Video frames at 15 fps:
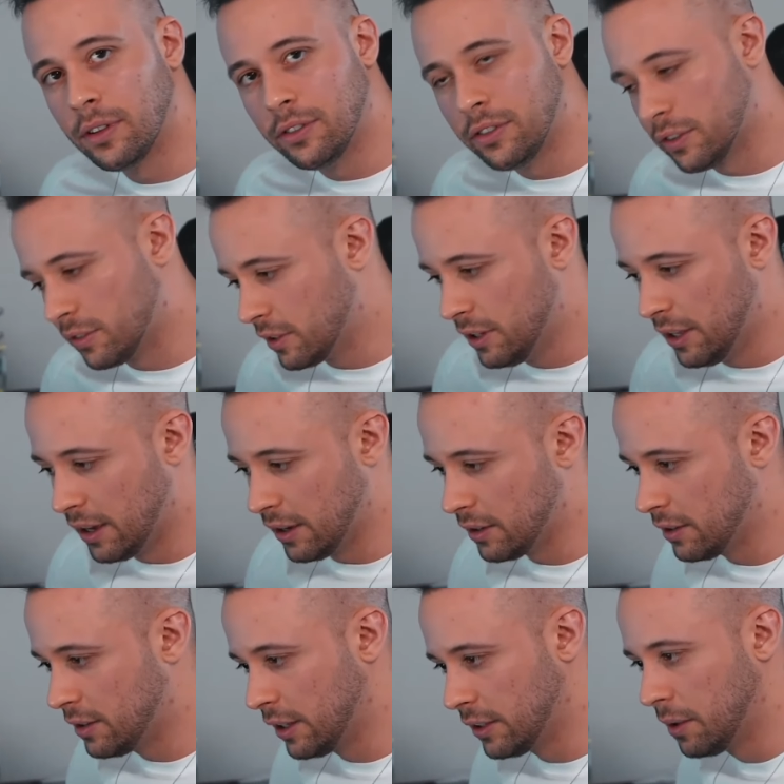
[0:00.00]
Just
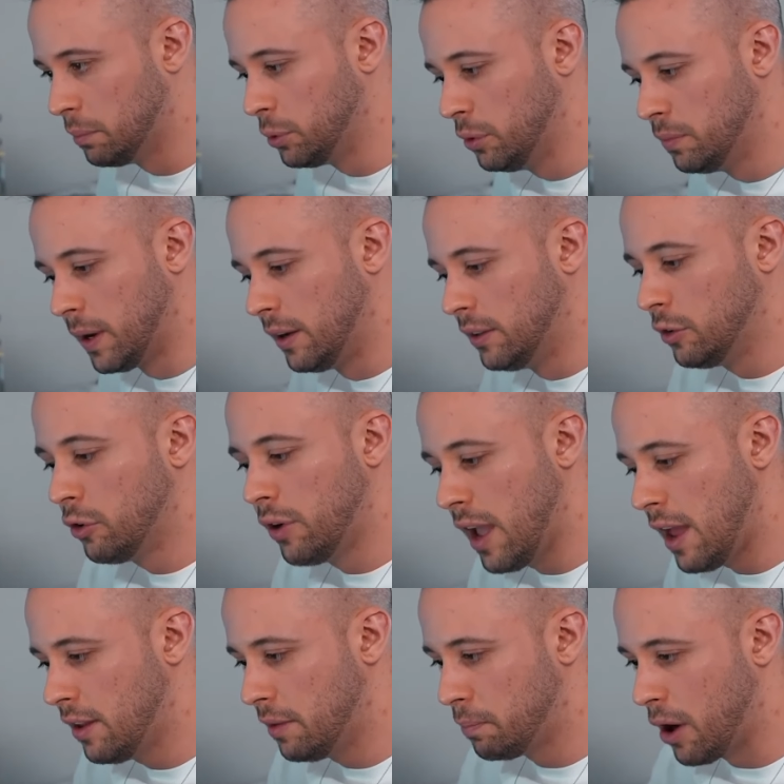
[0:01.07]
click the blue button,
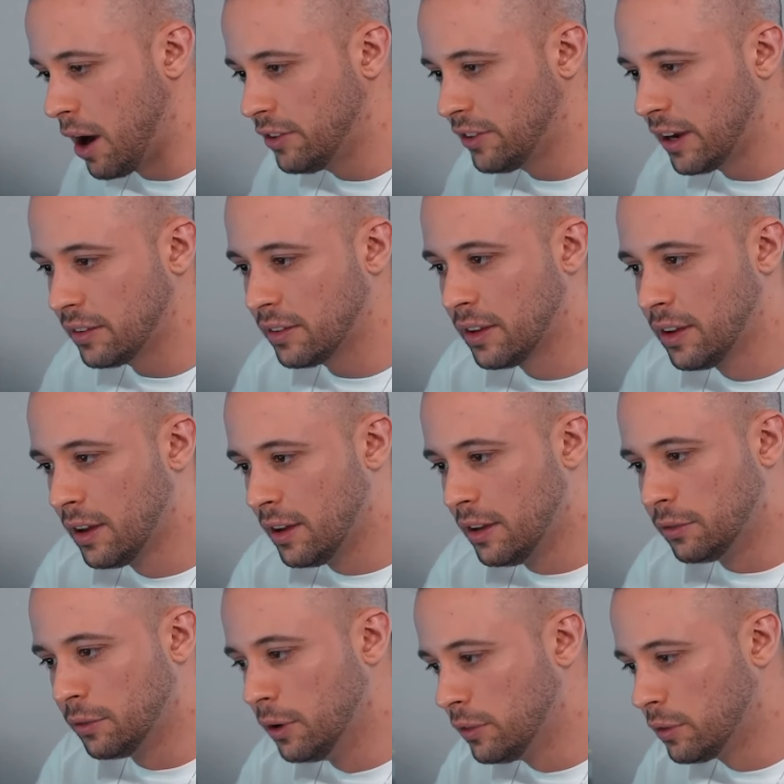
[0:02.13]
create the project.
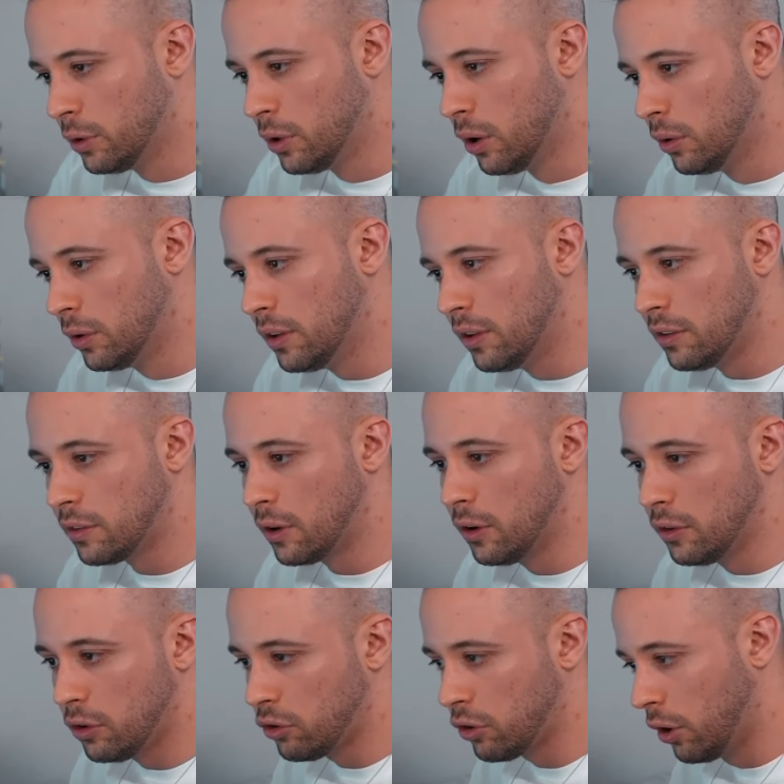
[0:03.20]
It's going to load and it's
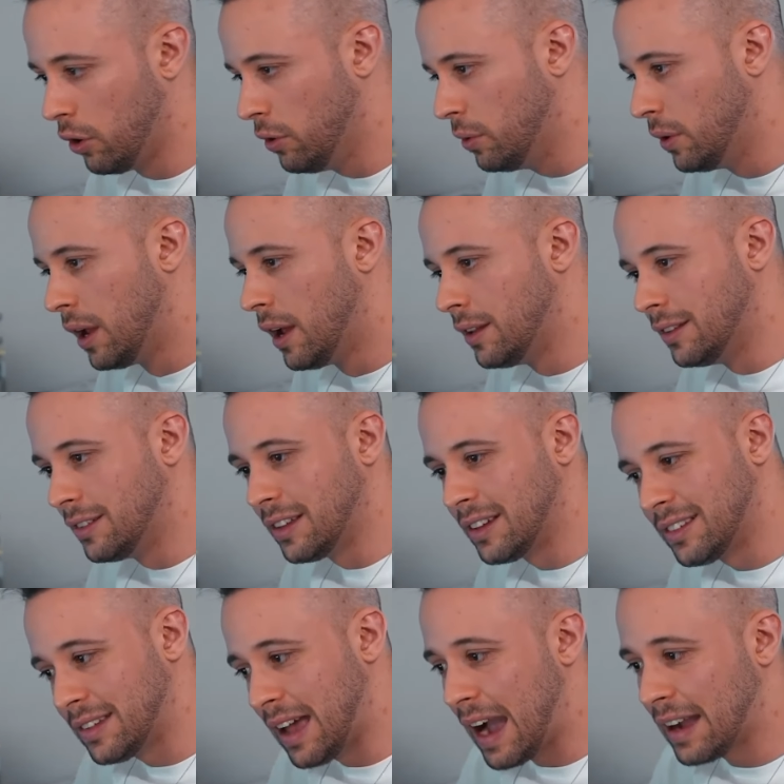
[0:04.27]
going to show you this
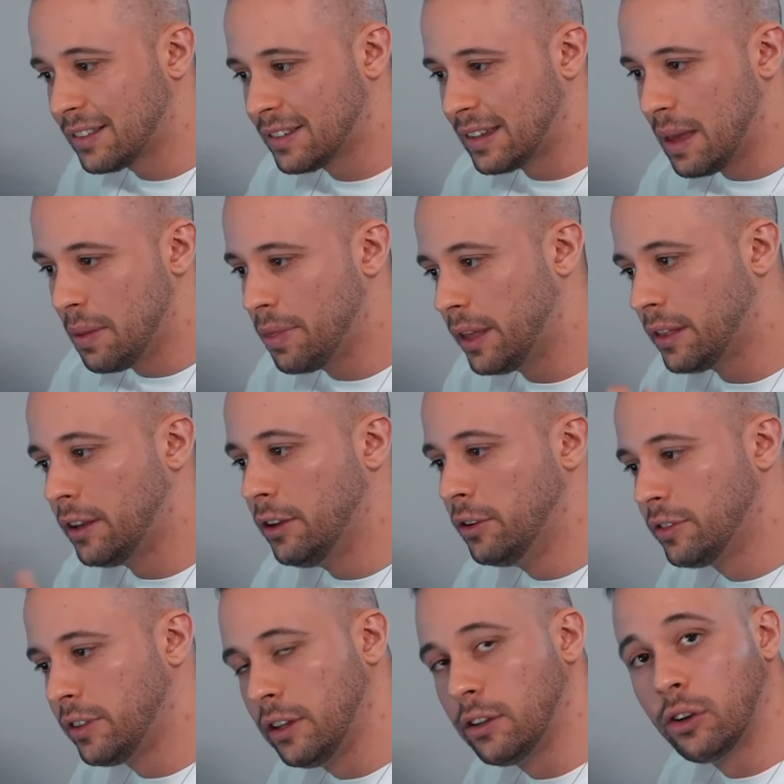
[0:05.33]
exact same thing that you're
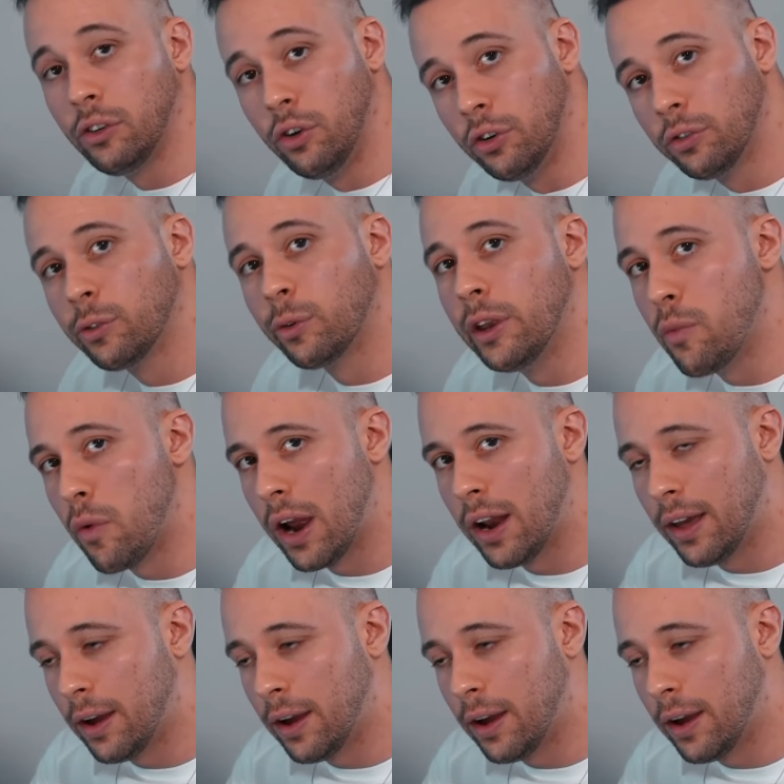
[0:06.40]
seeing on your screen right